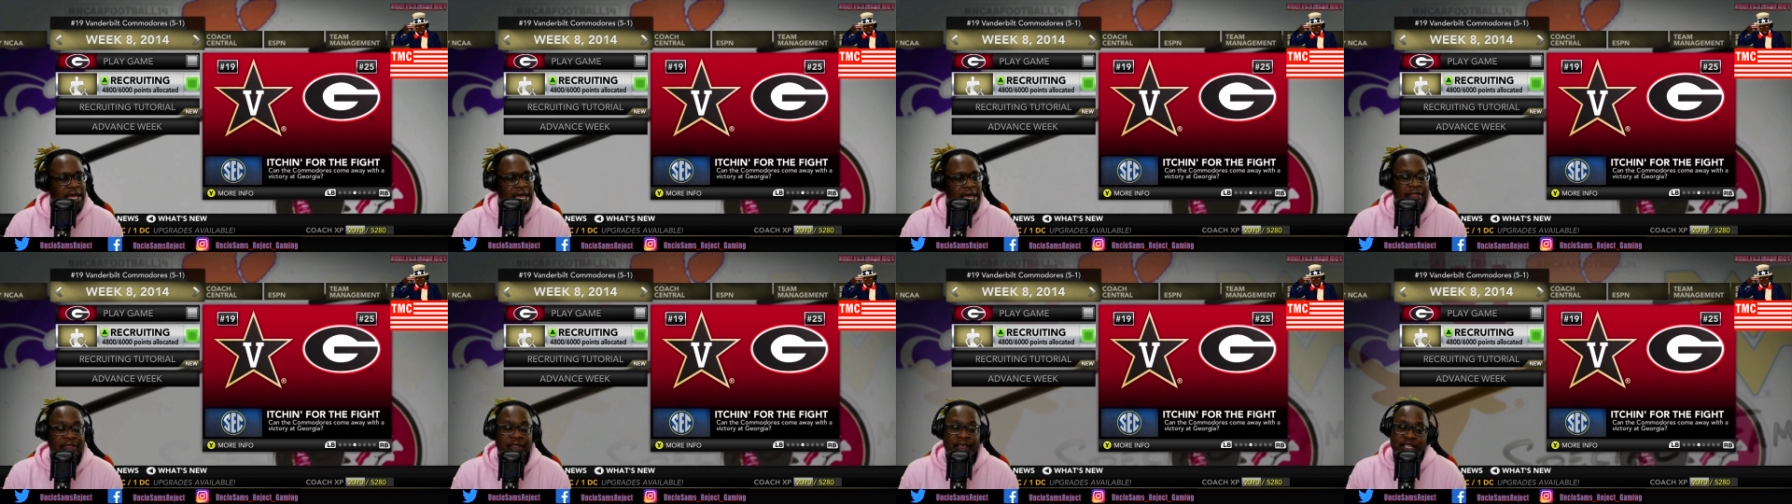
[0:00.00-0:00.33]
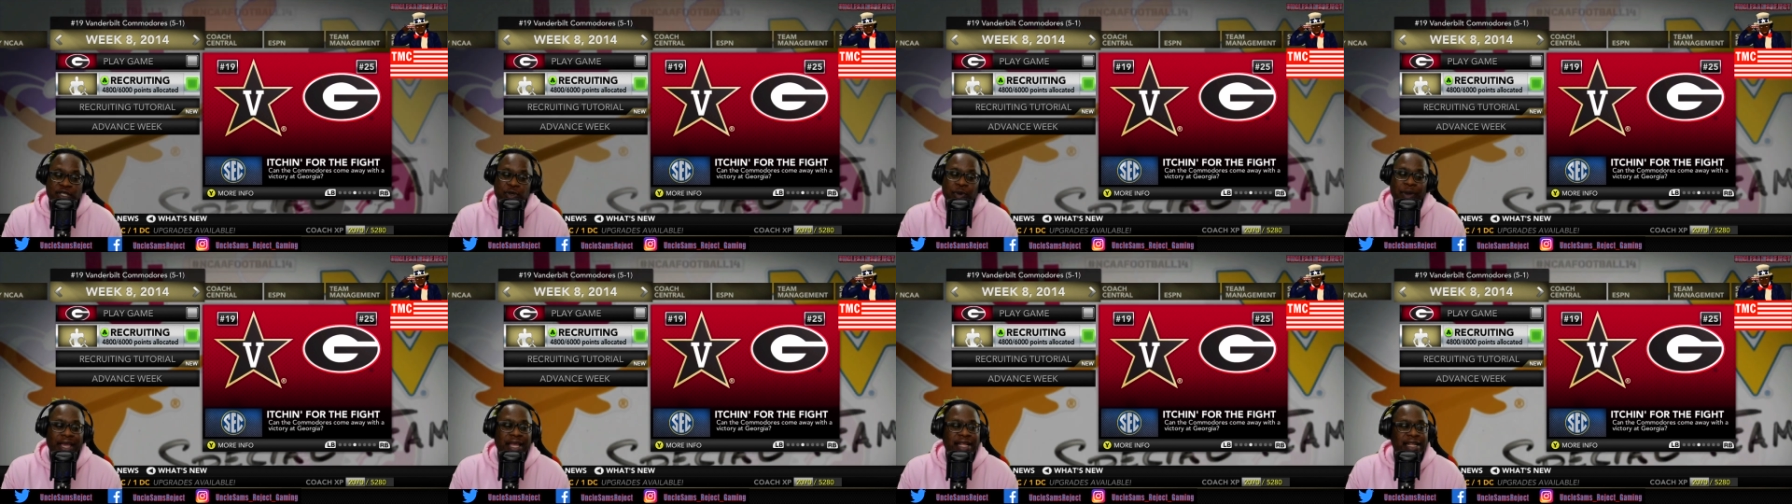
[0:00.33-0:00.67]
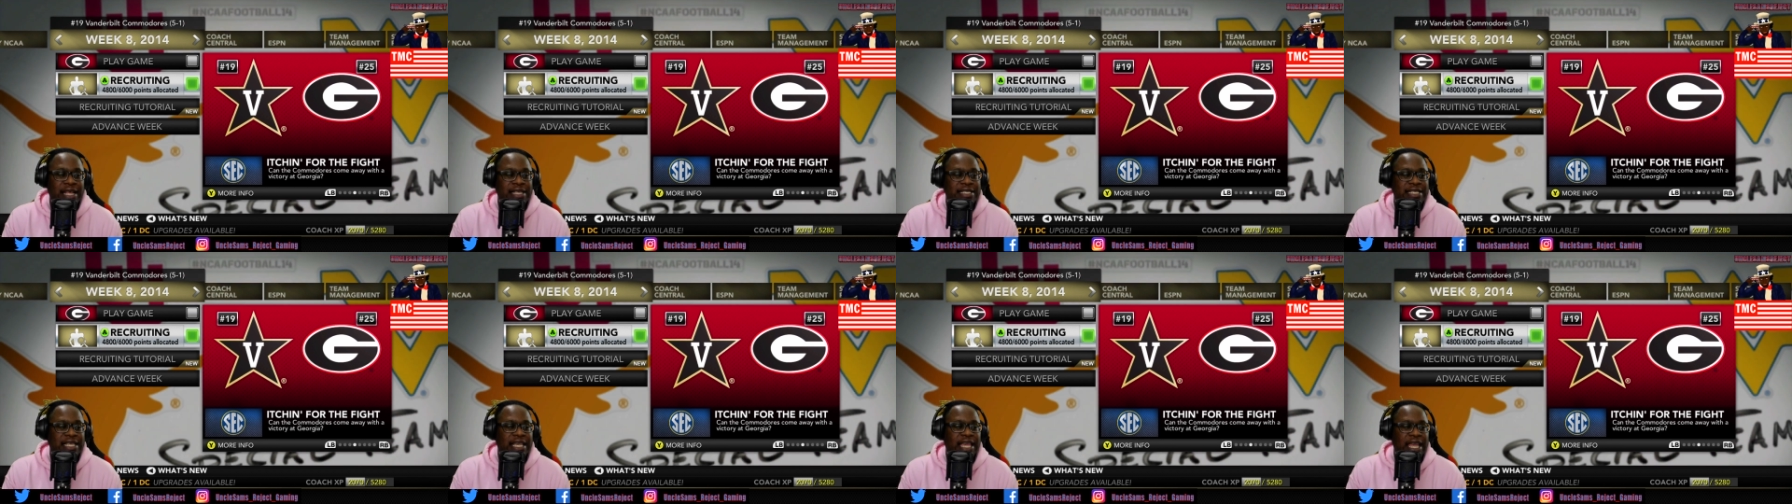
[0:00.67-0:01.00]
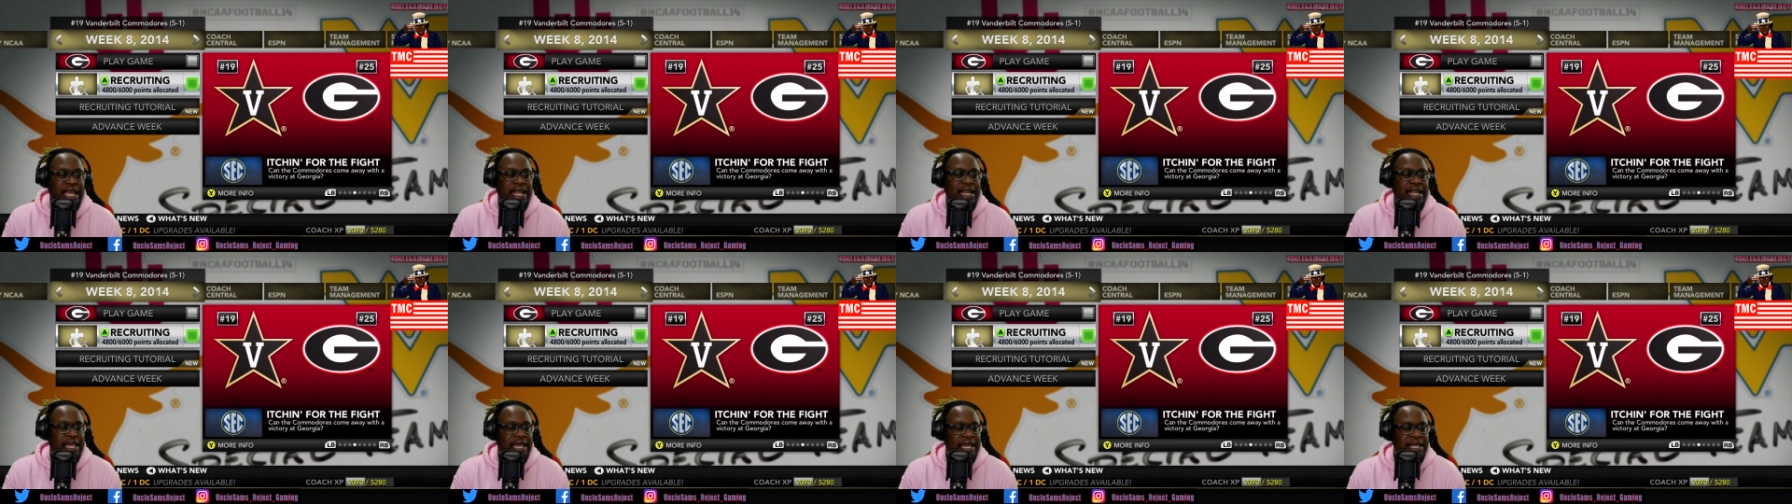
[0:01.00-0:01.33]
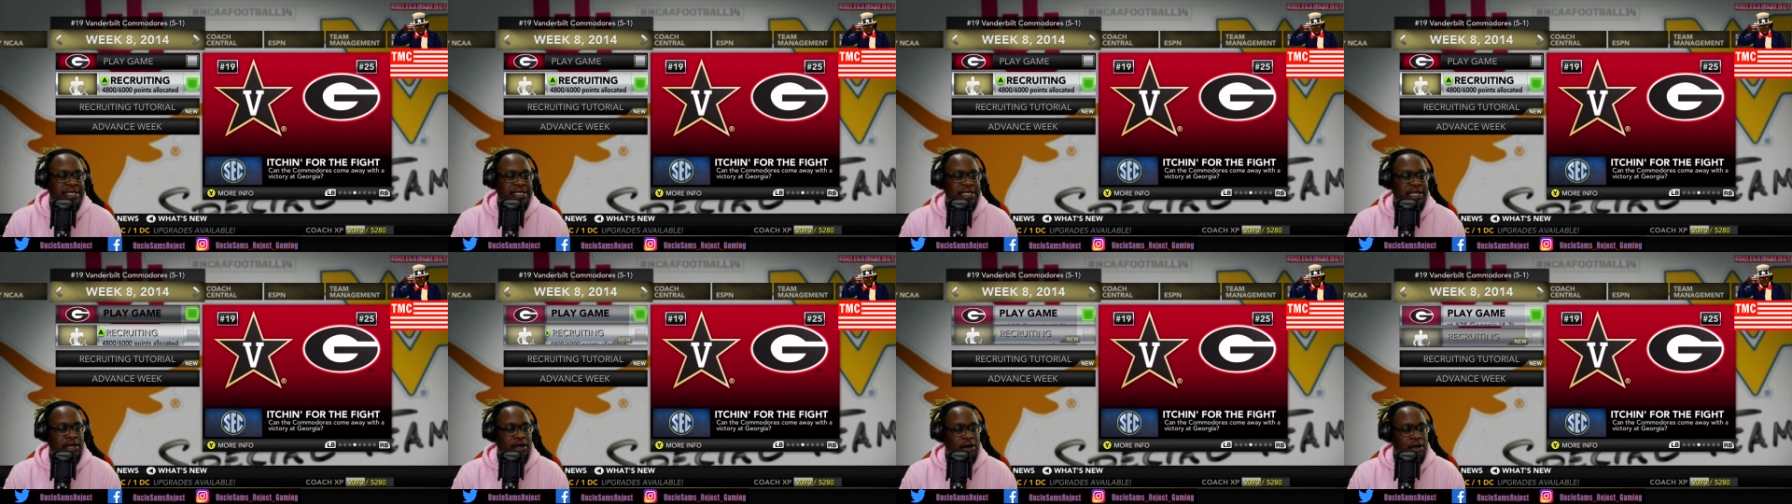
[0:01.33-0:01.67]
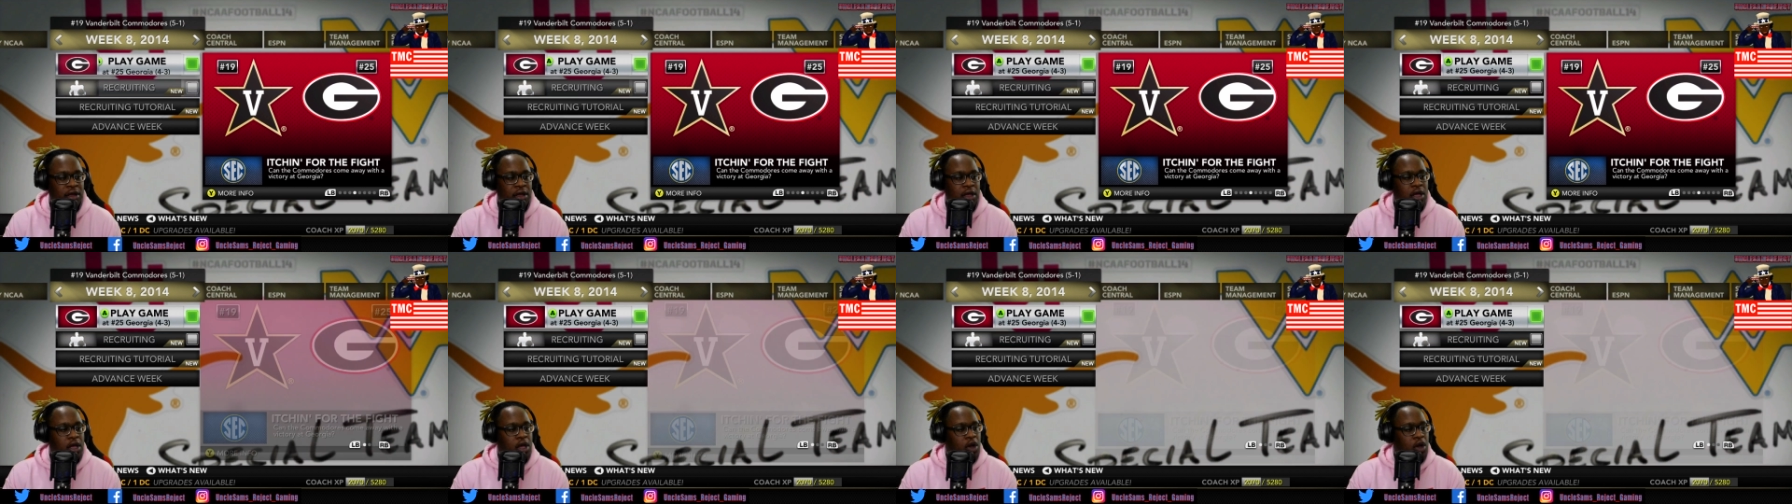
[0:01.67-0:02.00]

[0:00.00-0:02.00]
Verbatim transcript: And this week, it doesn't get any easier.